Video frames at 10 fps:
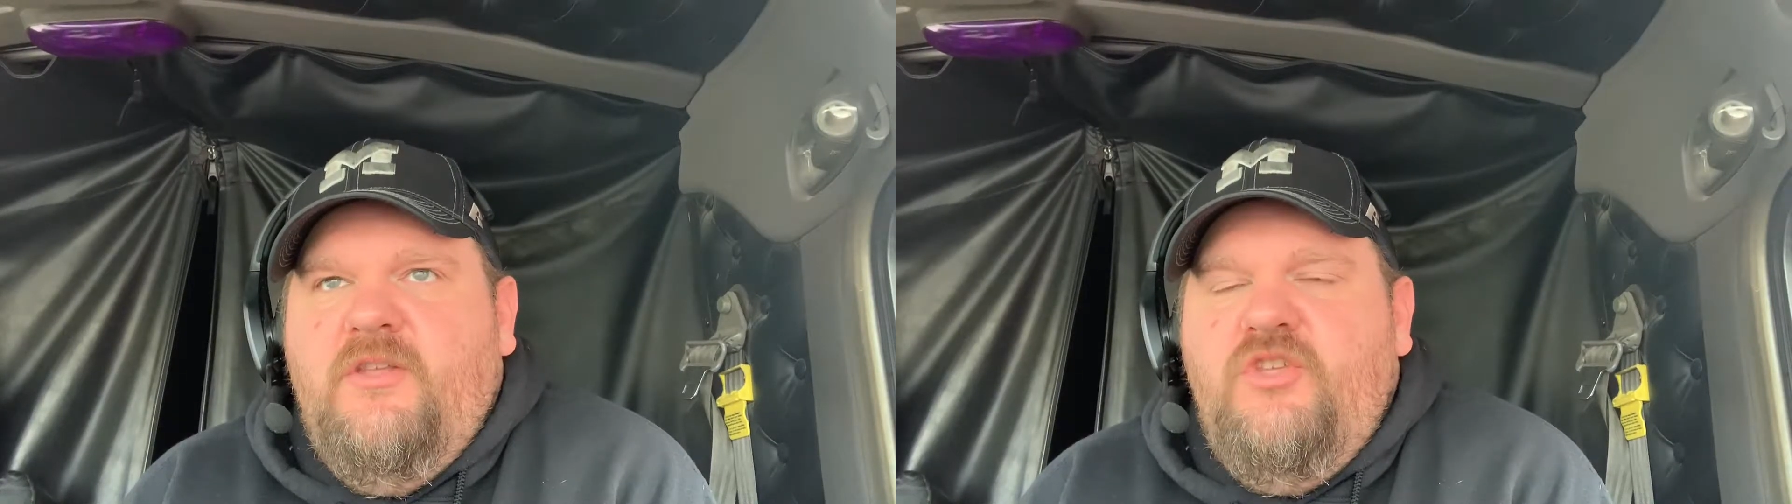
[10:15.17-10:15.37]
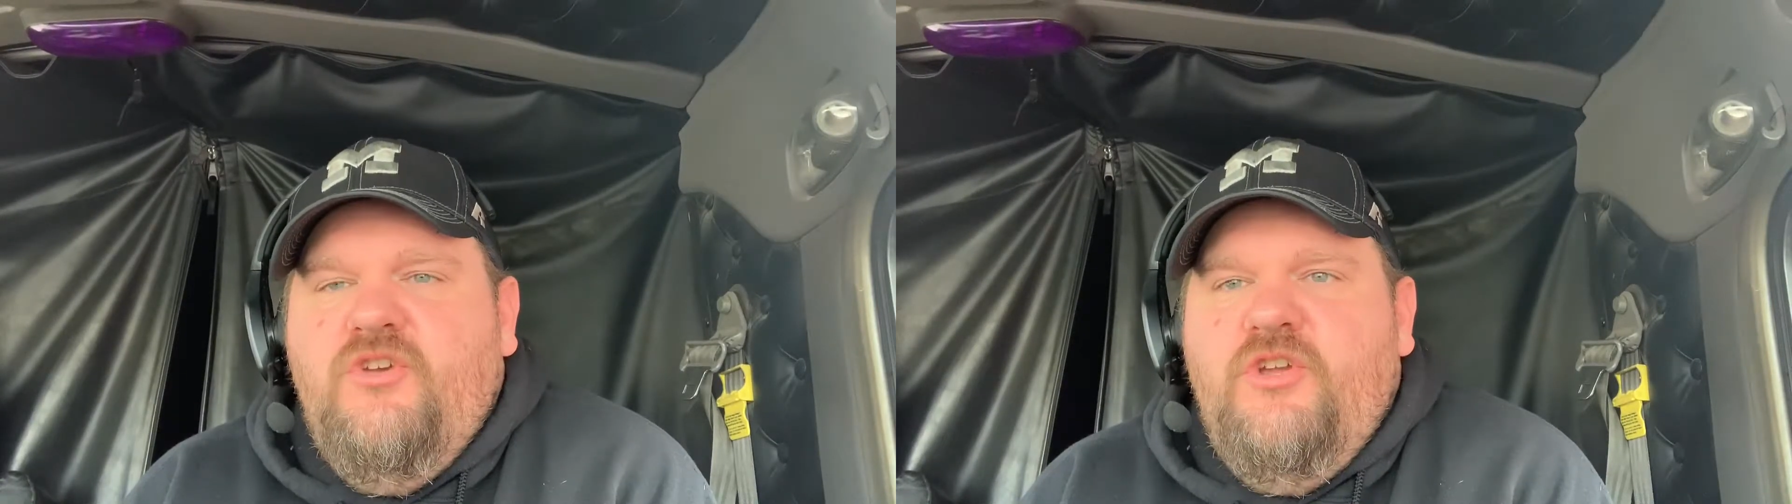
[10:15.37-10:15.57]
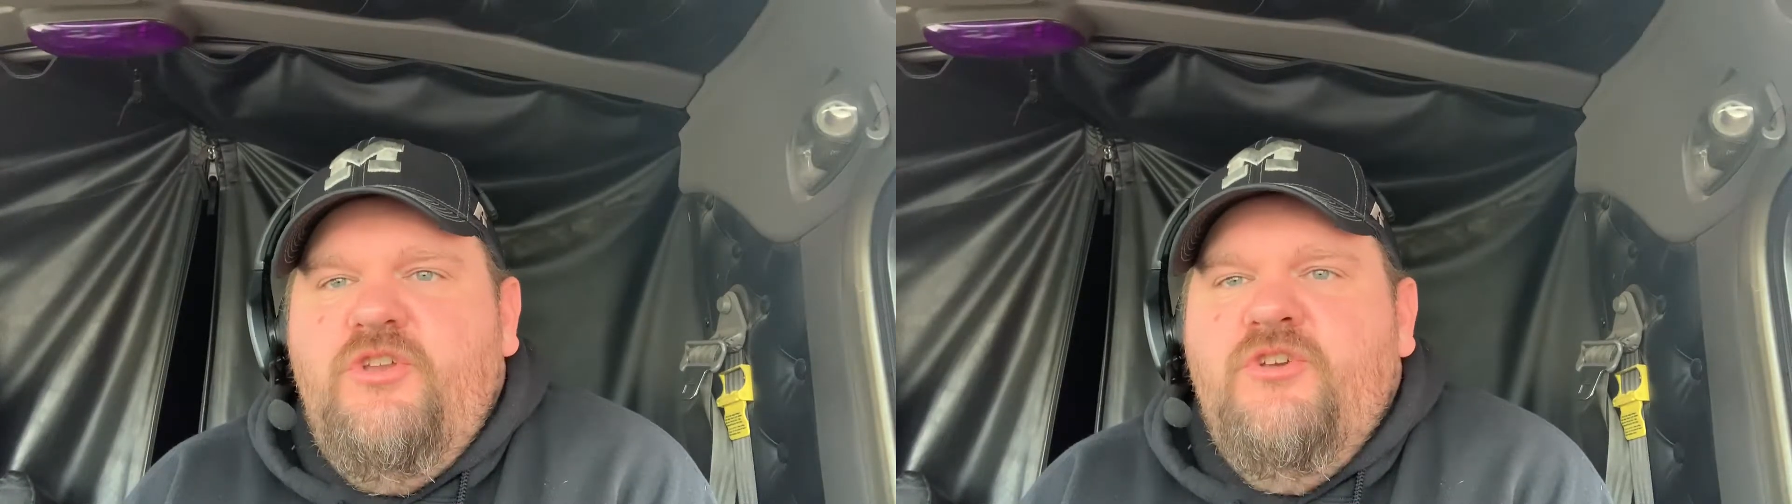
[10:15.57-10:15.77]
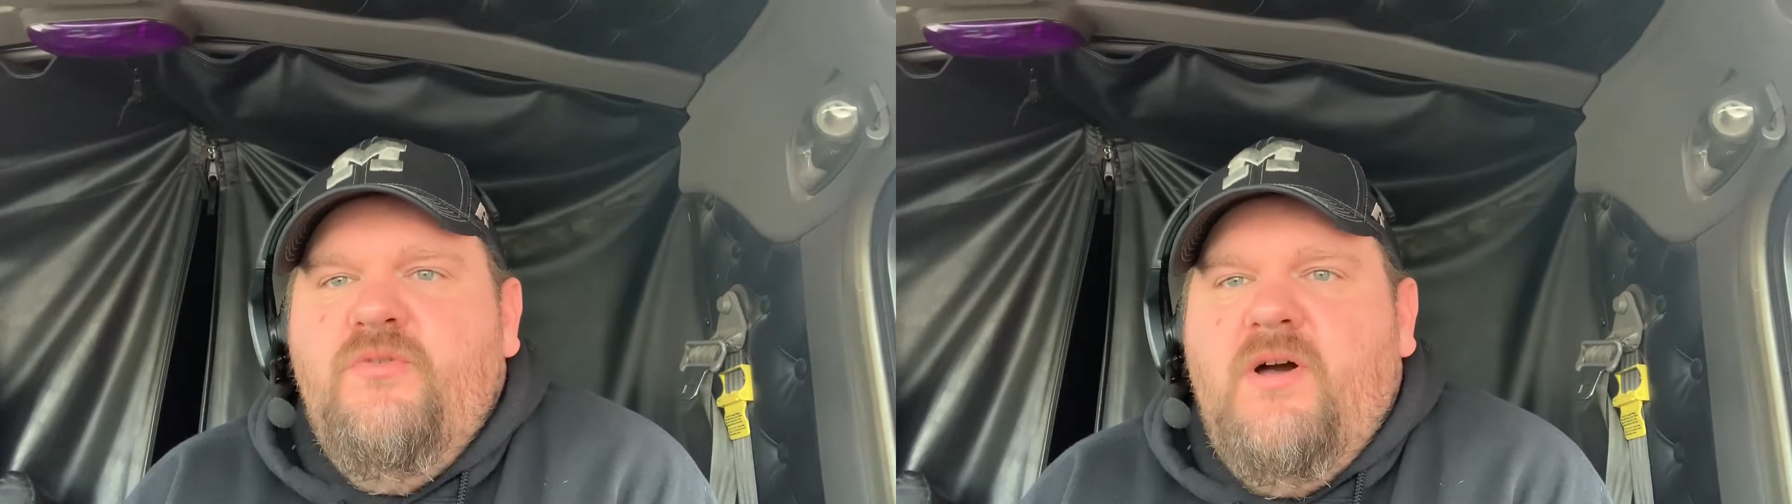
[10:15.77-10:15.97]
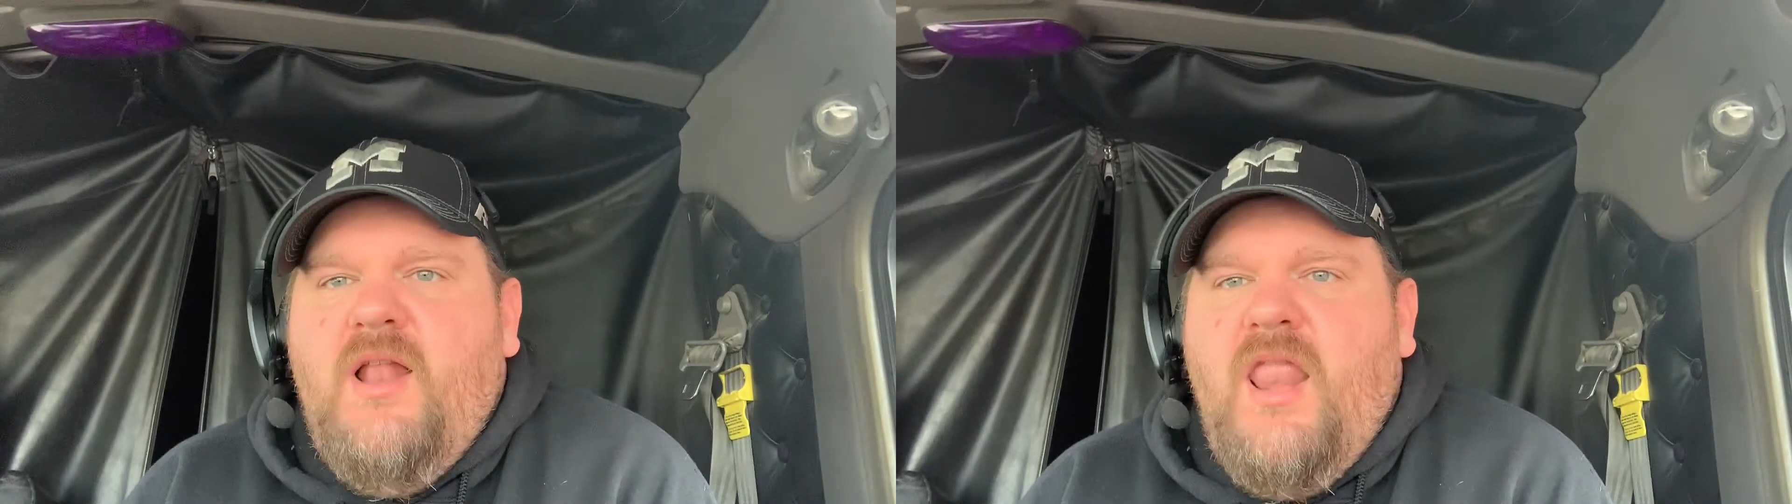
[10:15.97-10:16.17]
you can
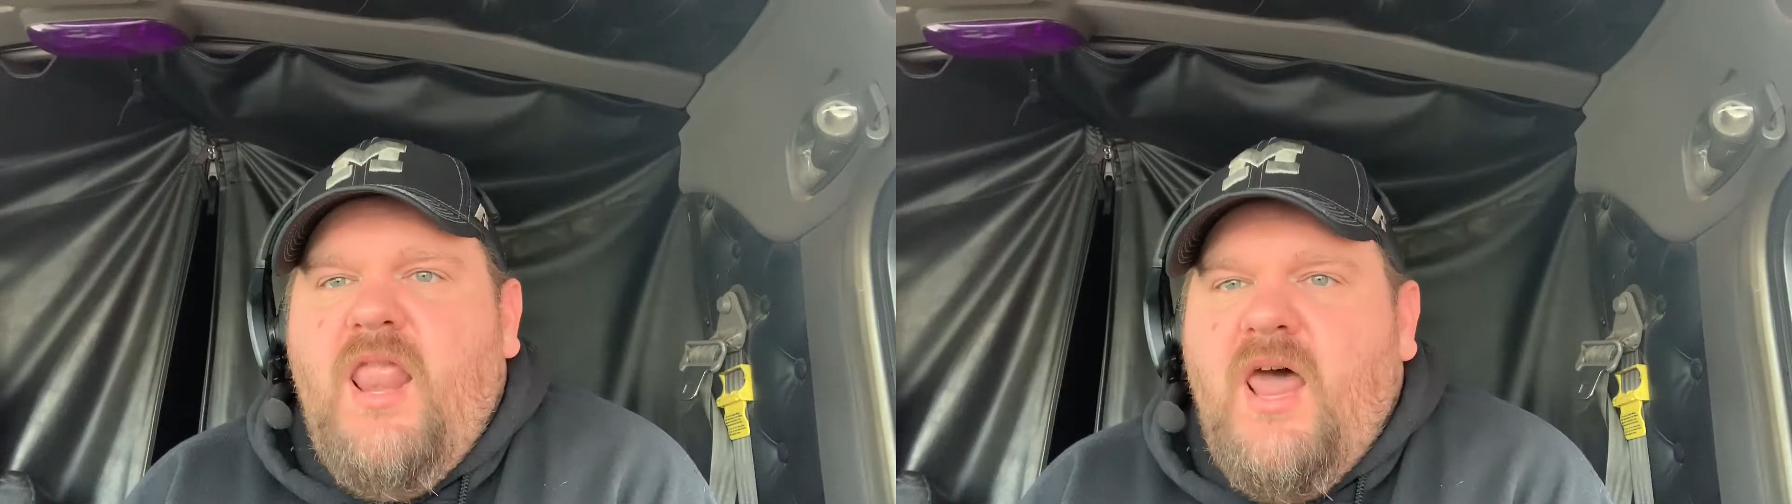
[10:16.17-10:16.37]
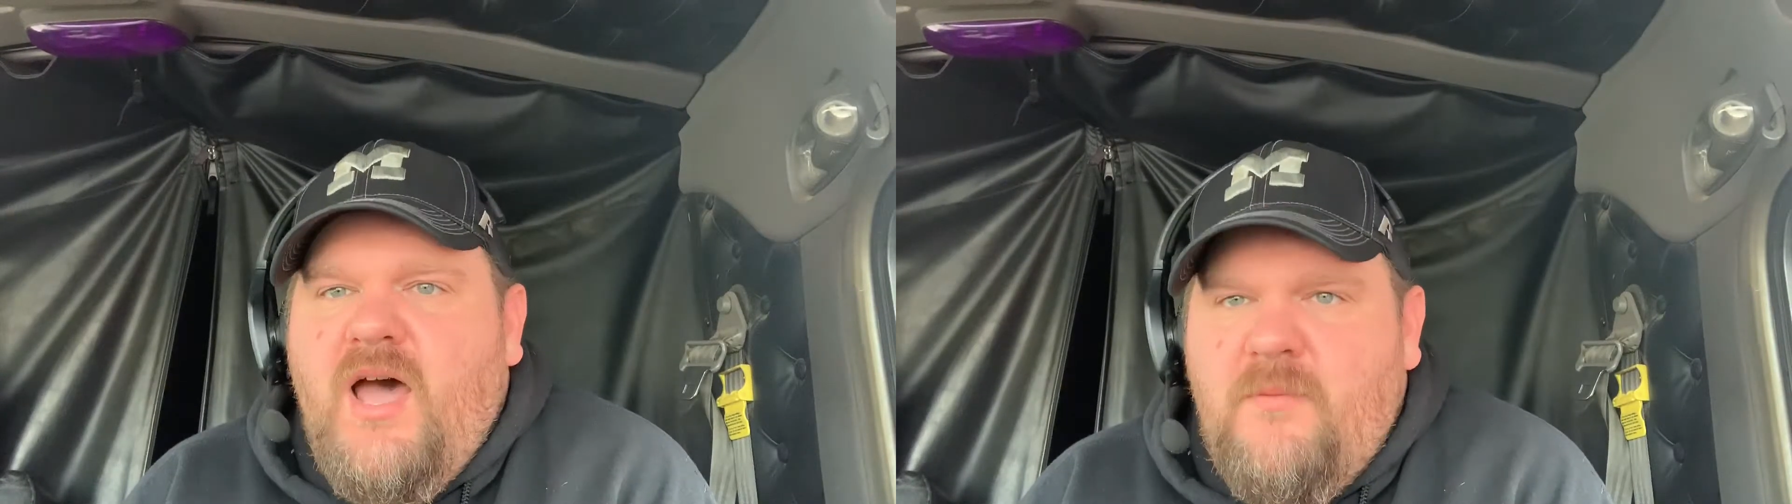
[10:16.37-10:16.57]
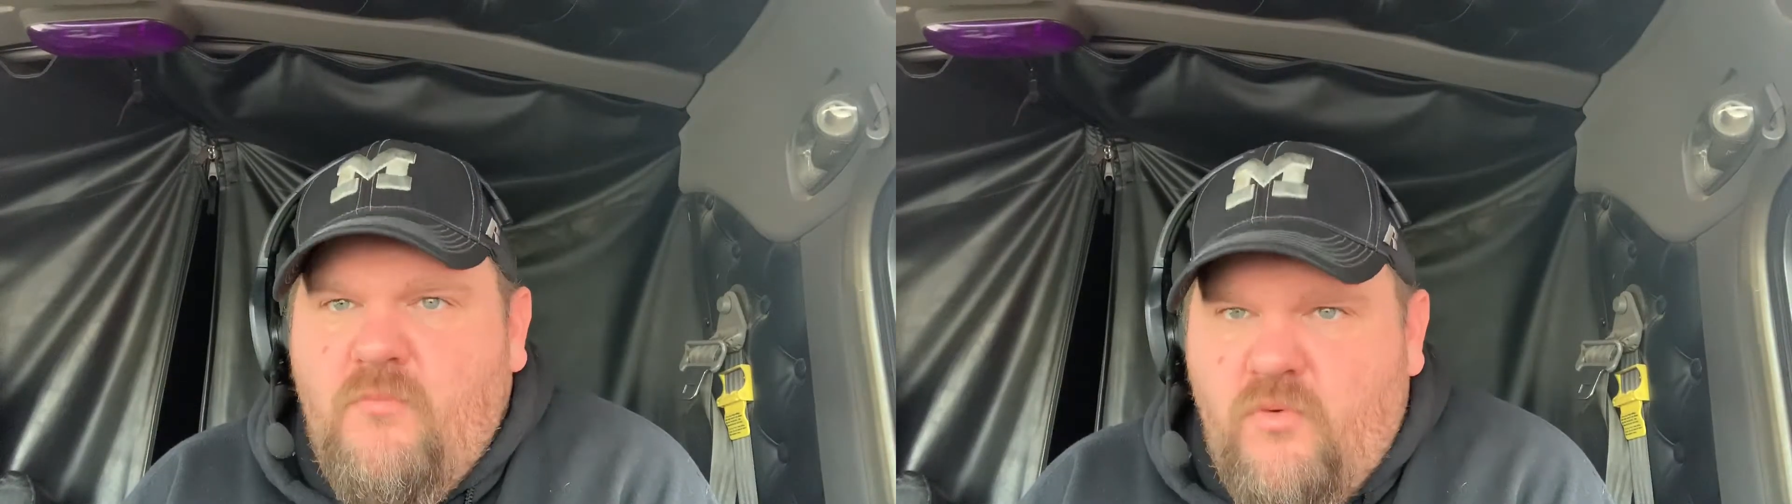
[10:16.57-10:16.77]
do a lot